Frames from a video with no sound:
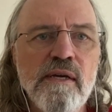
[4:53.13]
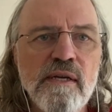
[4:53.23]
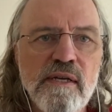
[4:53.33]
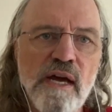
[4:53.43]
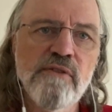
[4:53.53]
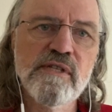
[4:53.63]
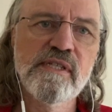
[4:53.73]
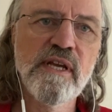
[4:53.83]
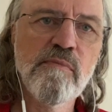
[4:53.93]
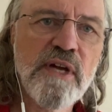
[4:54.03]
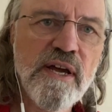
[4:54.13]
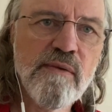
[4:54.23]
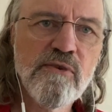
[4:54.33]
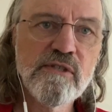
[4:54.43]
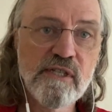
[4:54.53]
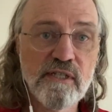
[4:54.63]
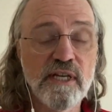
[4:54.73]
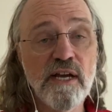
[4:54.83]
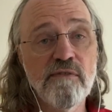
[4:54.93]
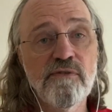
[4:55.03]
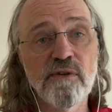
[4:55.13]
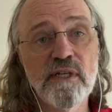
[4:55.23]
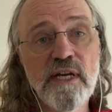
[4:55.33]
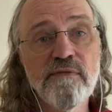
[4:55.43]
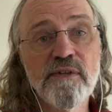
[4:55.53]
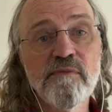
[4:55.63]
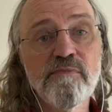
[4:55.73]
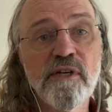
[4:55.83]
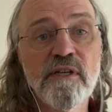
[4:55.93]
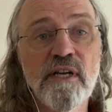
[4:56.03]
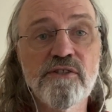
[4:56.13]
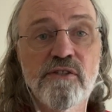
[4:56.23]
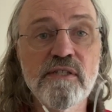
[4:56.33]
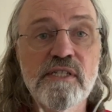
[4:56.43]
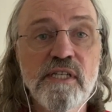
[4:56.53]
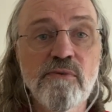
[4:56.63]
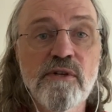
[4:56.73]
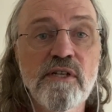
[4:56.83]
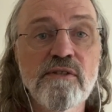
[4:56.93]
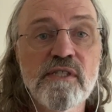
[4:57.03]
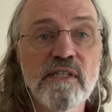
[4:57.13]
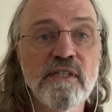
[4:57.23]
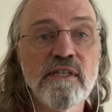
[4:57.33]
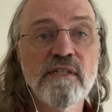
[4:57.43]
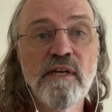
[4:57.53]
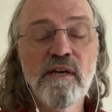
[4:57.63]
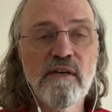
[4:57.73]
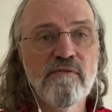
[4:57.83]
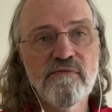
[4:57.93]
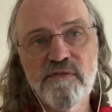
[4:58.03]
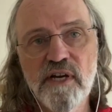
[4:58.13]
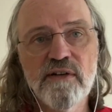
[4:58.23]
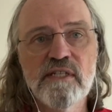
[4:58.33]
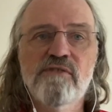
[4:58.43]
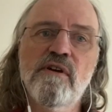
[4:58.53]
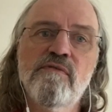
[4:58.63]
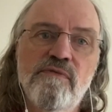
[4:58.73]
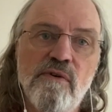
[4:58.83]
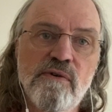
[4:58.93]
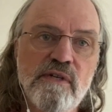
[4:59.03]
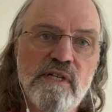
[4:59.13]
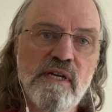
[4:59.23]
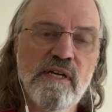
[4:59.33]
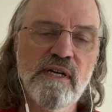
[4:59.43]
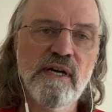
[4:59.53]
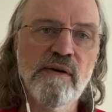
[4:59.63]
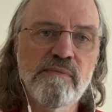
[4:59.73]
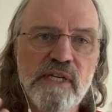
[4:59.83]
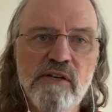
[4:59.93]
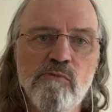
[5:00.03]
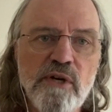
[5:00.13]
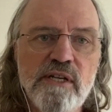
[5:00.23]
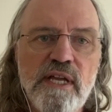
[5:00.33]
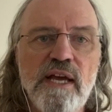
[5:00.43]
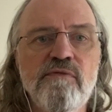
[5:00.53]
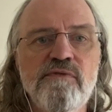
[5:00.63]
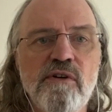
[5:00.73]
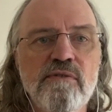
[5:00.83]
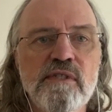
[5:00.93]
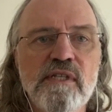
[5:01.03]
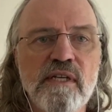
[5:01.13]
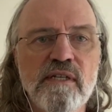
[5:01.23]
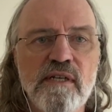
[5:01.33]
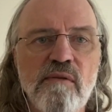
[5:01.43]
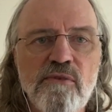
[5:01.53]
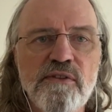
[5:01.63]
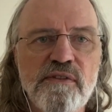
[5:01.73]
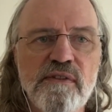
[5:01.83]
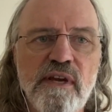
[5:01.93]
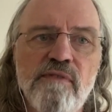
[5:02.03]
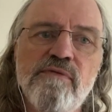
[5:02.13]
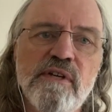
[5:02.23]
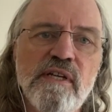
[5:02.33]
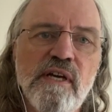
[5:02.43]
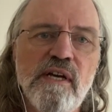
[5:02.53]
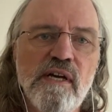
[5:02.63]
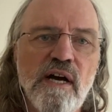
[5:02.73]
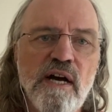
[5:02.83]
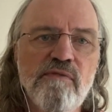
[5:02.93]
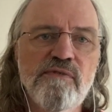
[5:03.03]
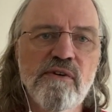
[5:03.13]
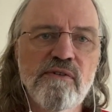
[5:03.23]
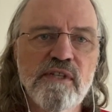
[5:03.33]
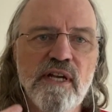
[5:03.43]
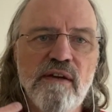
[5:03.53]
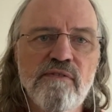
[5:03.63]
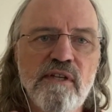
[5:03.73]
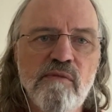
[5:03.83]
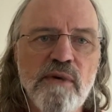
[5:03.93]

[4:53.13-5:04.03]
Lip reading: Now the same camera, still the iPhone 11, but as you can see, we're using the very straightforward earbud headphones that come with every iPhone that have the little